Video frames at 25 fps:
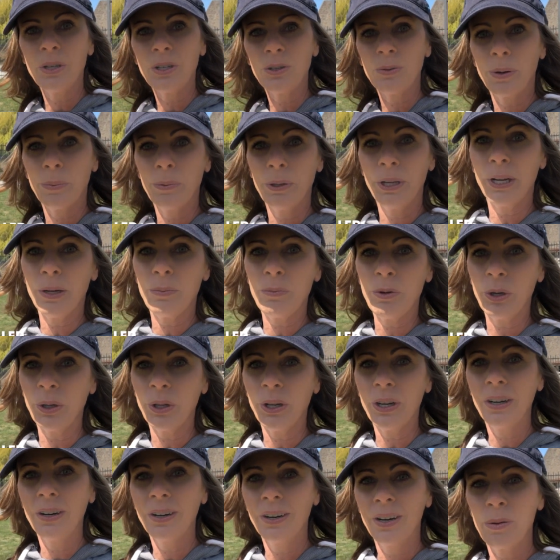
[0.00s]
is Rebel Ann
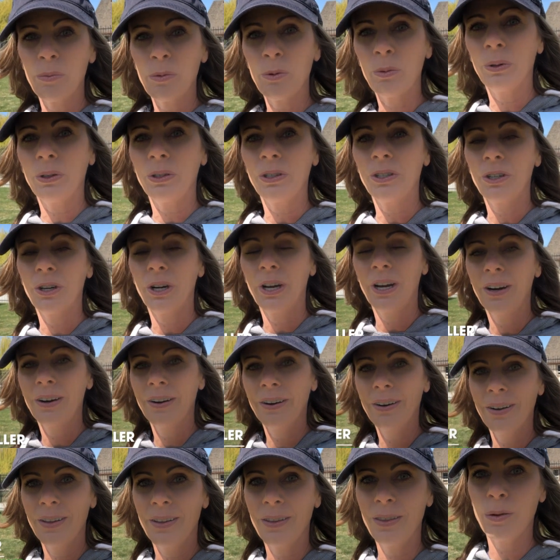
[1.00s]
Mueller and I'm a realtor
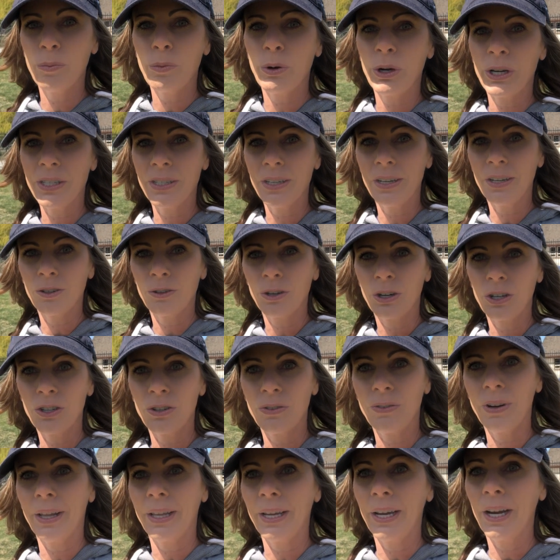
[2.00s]
here in the Boise and
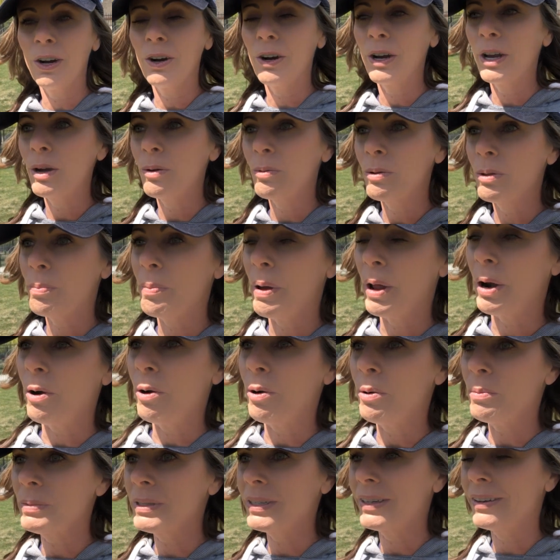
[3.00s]
Treasure Valley area with Better
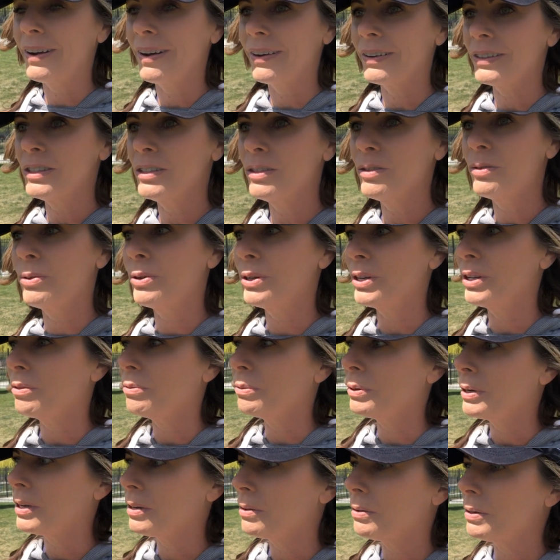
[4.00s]
Homes and Gardens,
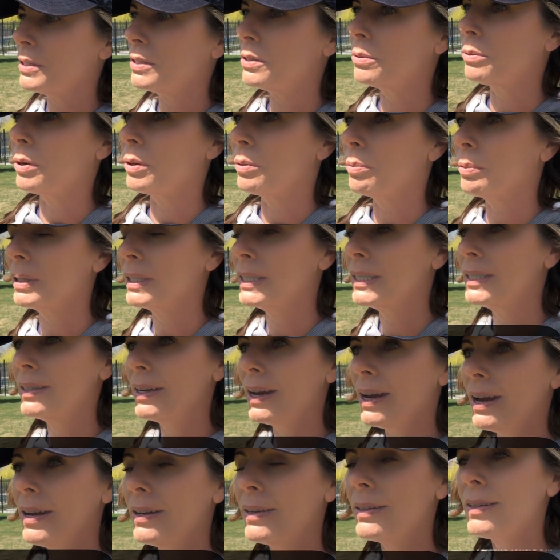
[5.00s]
forty-three degrees north real
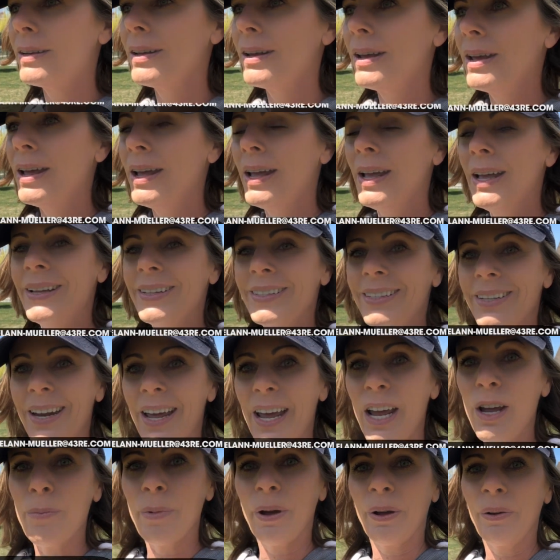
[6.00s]
estate.
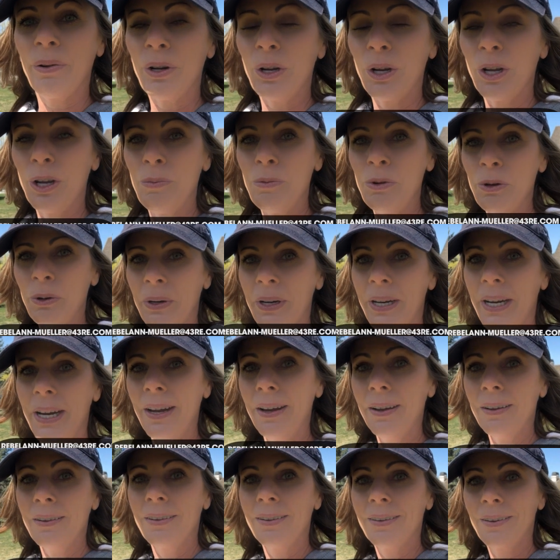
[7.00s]
Today I'm out in a
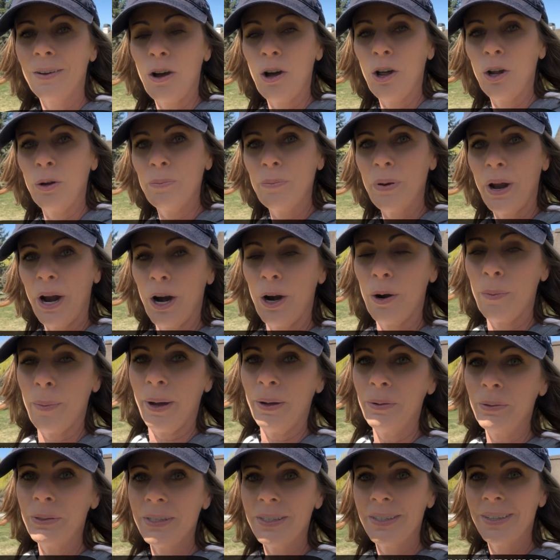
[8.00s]
community called
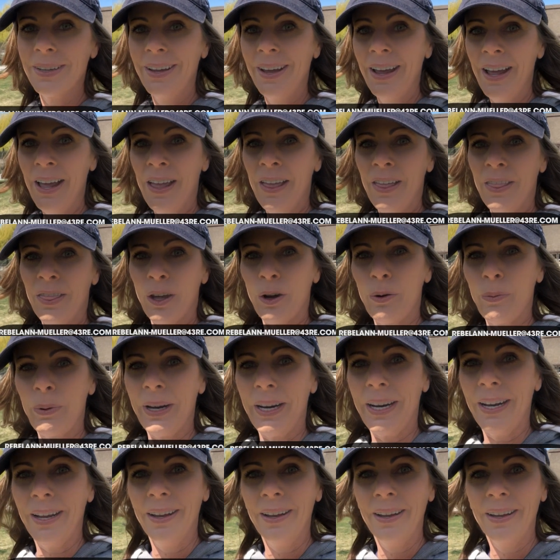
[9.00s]
Paramount. Thought
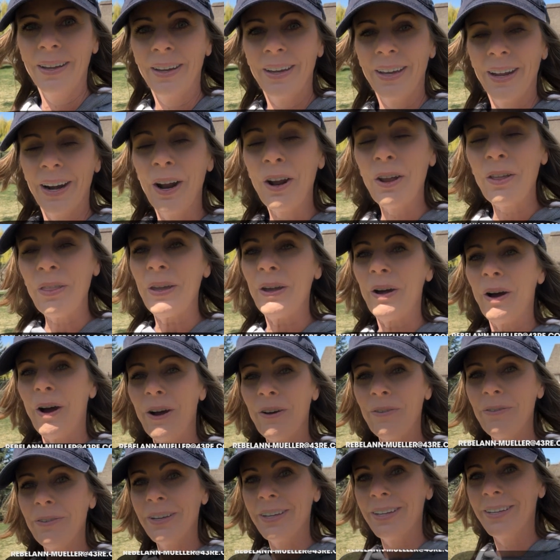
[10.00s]
we'd get out of the
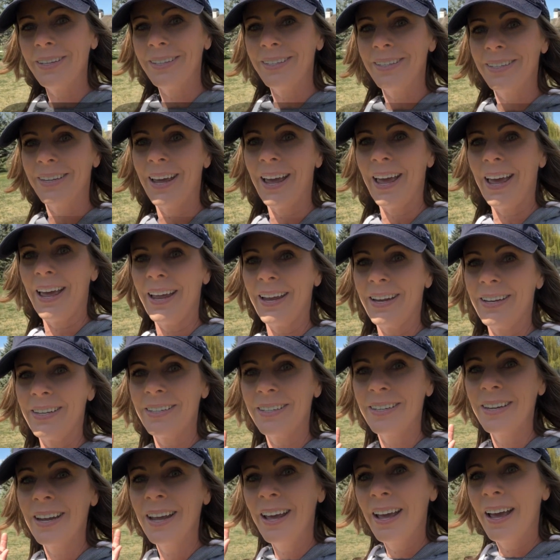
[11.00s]
office
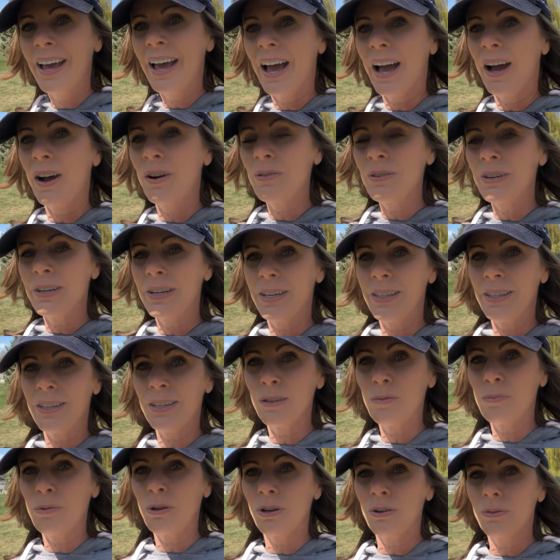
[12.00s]
and out in
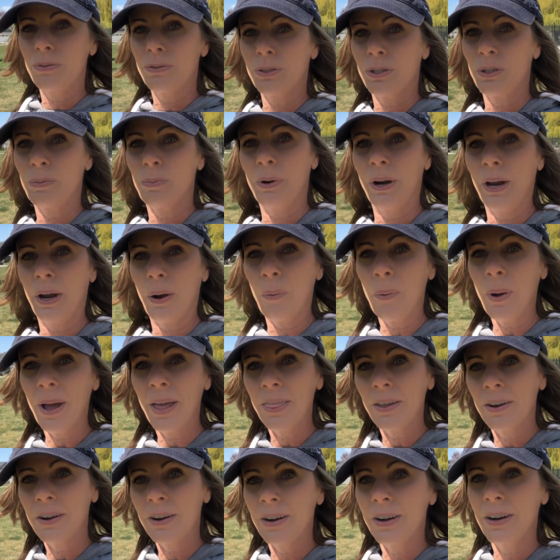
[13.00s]
this beautiful spring
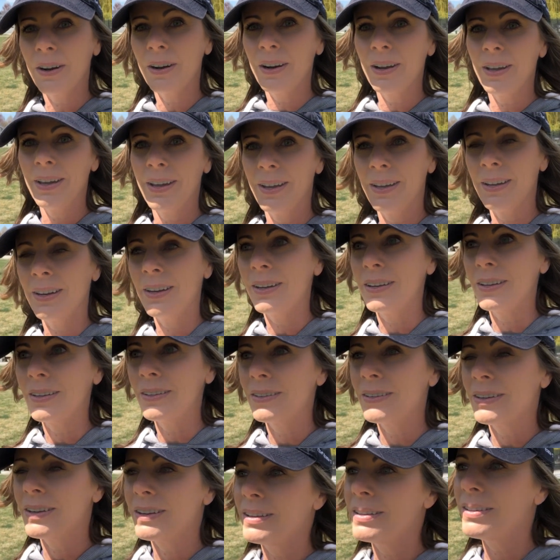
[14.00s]
weather. It
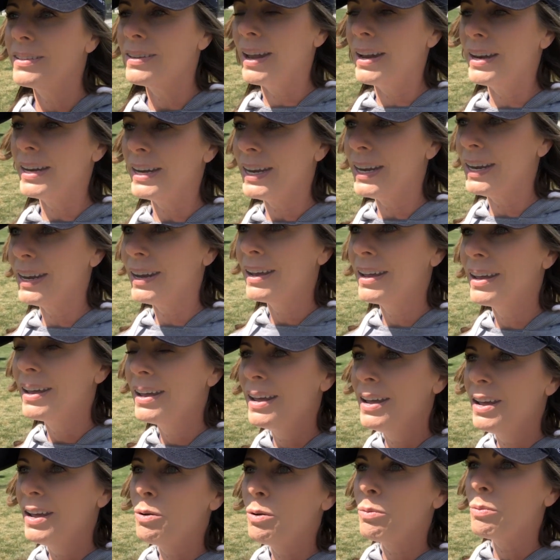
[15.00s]
is sunny
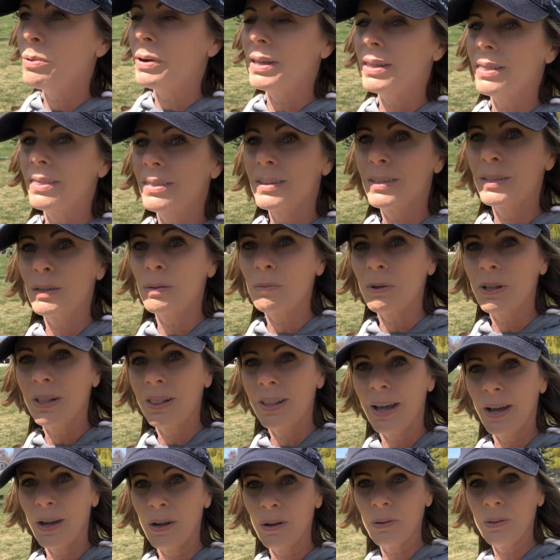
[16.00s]
with some
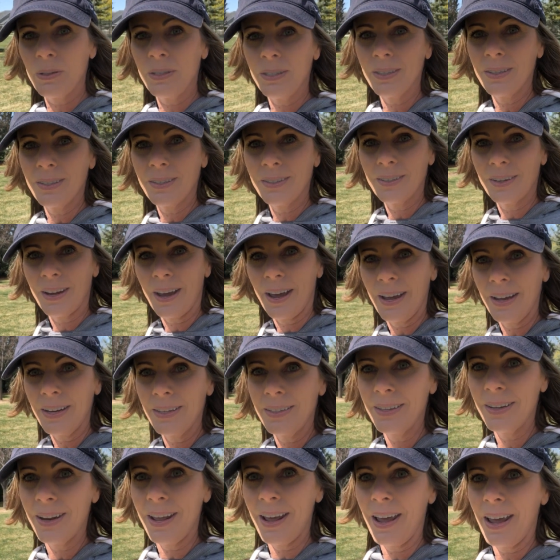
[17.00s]
clouds in the
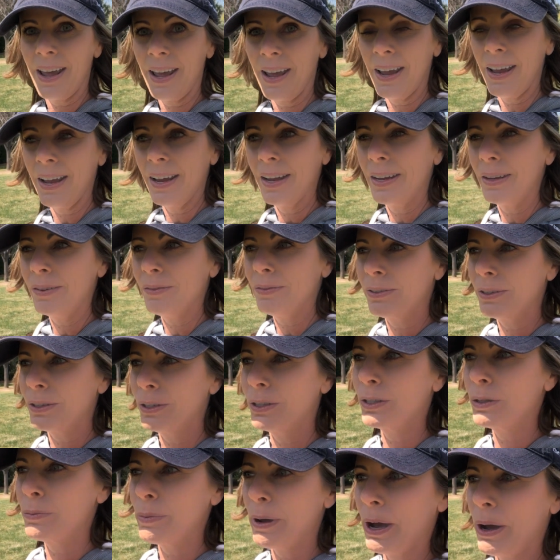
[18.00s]
sky today. It
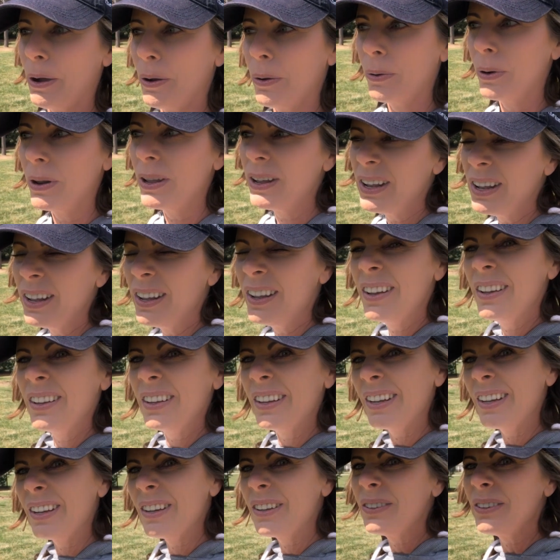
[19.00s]
feels about
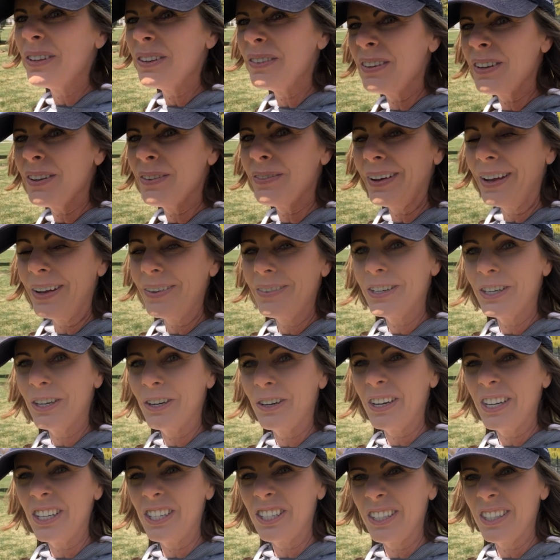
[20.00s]
eh, fifty-five
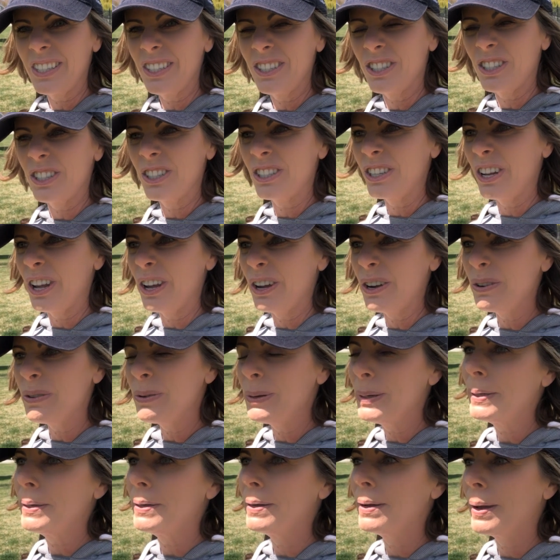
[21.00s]
degrees-ish or
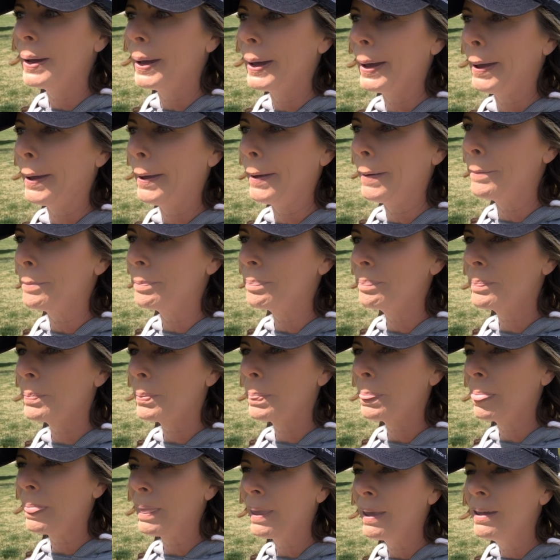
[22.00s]
so. Um,
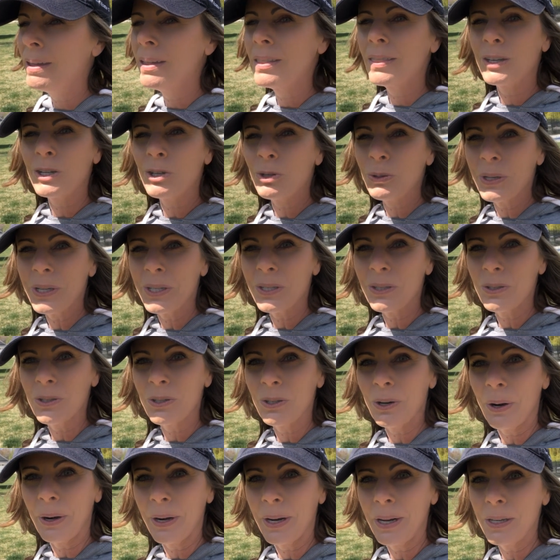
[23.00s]
the trees are
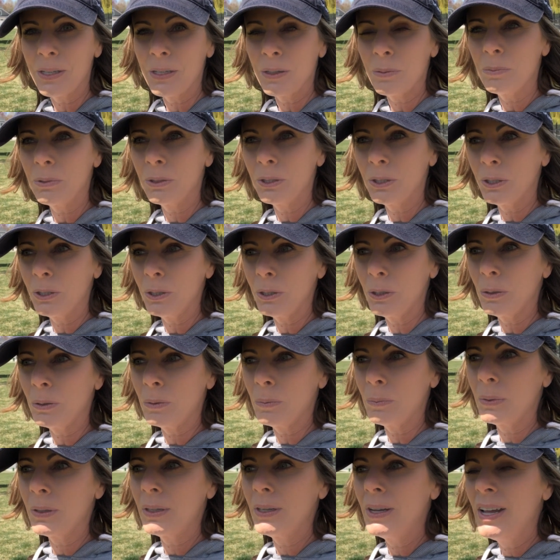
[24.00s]
starting to
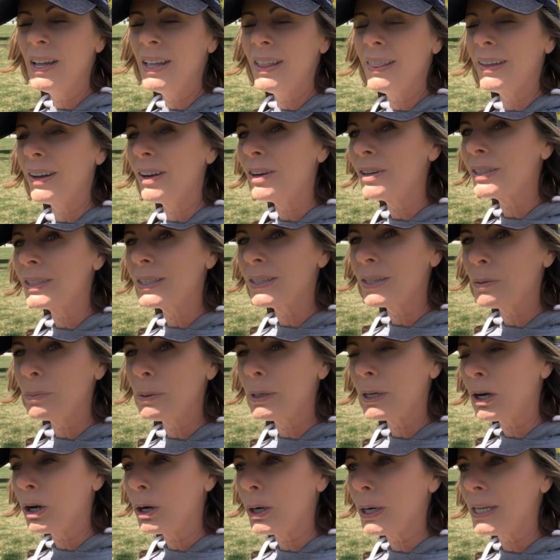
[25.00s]
bloom, the air is a little
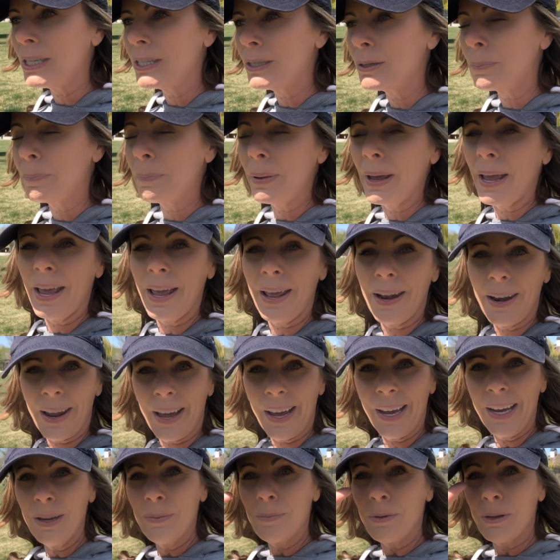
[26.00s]
bit crisp, and
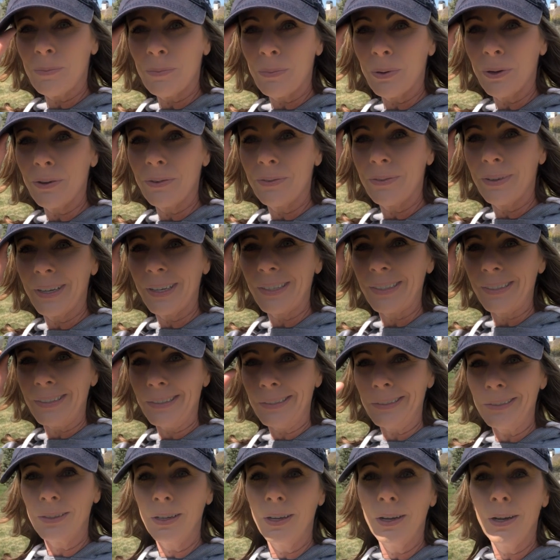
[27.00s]
I am in
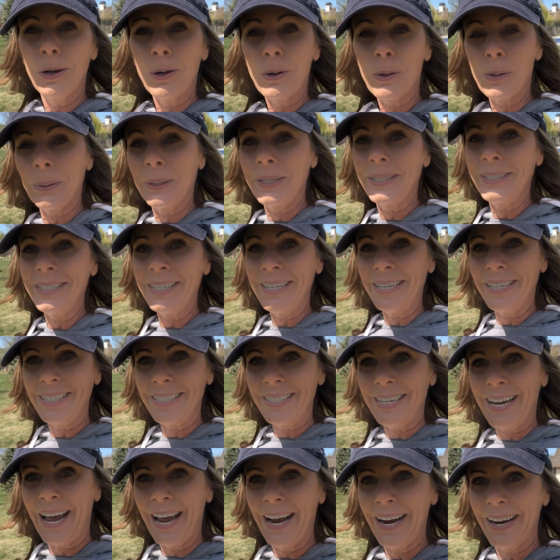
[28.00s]
perfect quarantine
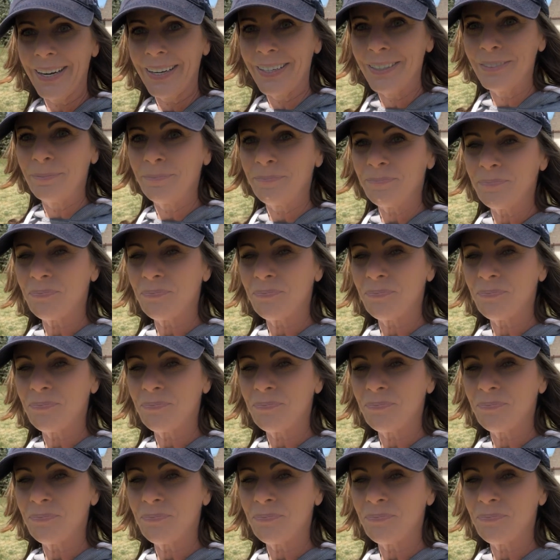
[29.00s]
attire.